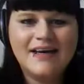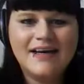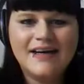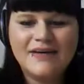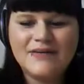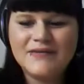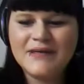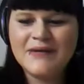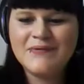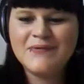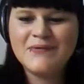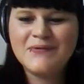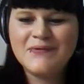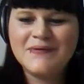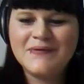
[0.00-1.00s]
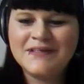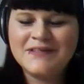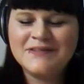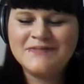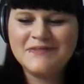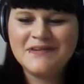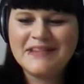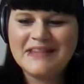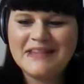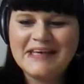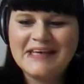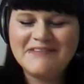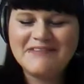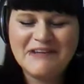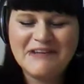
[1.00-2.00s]
All right, well, wonderful. Thank
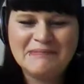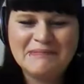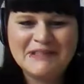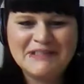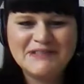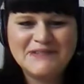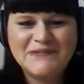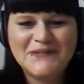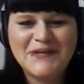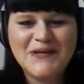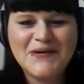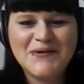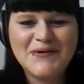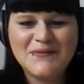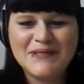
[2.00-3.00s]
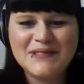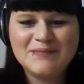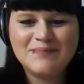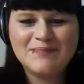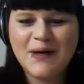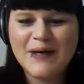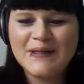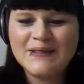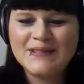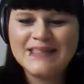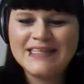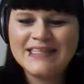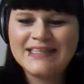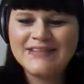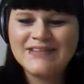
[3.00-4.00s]
you very much for your response.
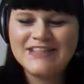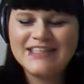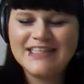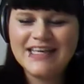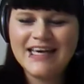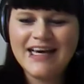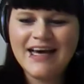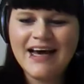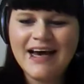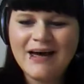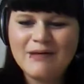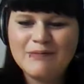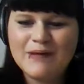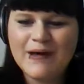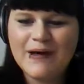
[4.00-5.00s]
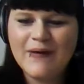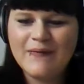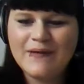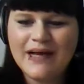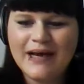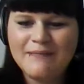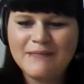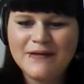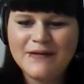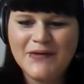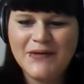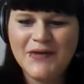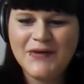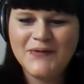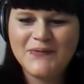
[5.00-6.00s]
And Lucia, how about
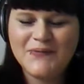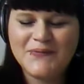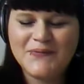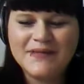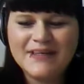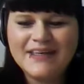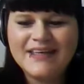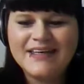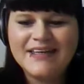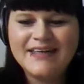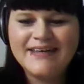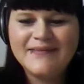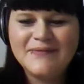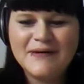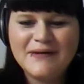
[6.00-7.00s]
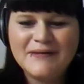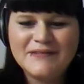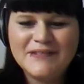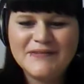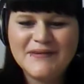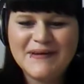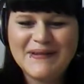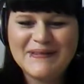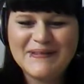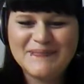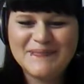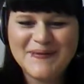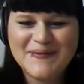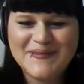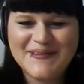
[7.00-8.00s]
you? Why don't you answer
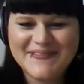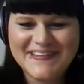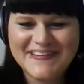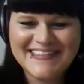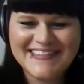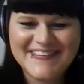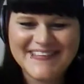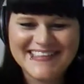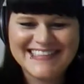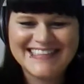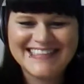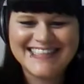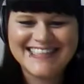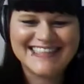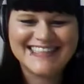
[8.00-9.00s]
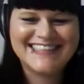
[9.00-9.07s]
both of these questions?